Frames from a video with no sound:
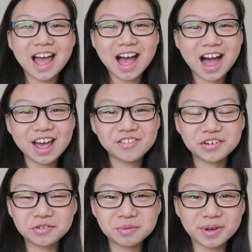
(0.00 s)
Hi
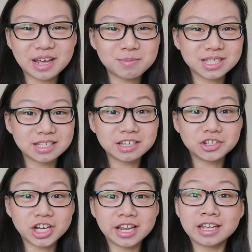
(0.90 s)
everyone, my name is
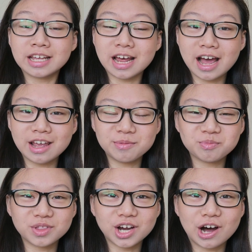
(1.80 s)
Chen and I
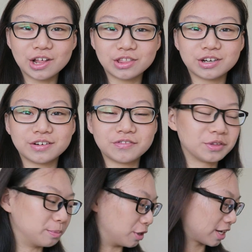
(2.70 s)
am the author of
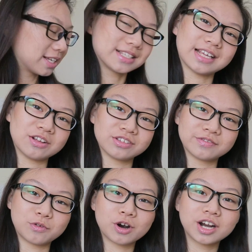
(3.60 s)
the book Sounds
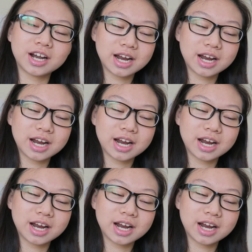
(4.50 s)
of War.